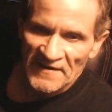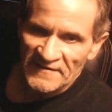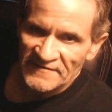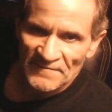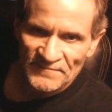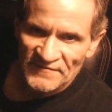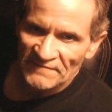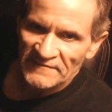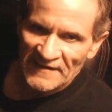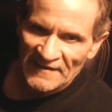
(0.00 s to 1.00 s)
dumped
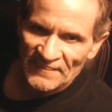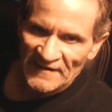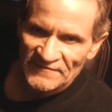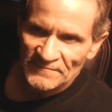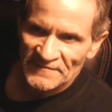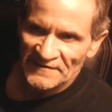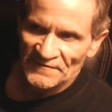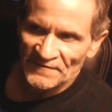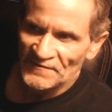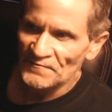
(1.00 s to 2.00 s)
79,000
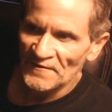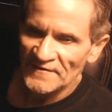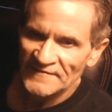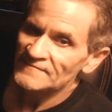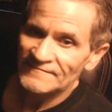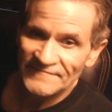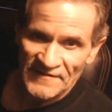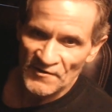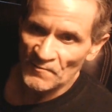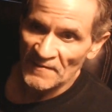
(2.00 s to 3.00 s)
Bitcoin. Who was it?
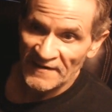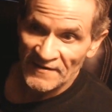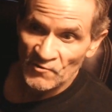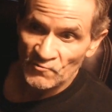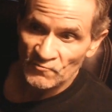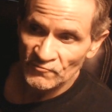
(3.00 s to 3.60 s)
Nobody knows.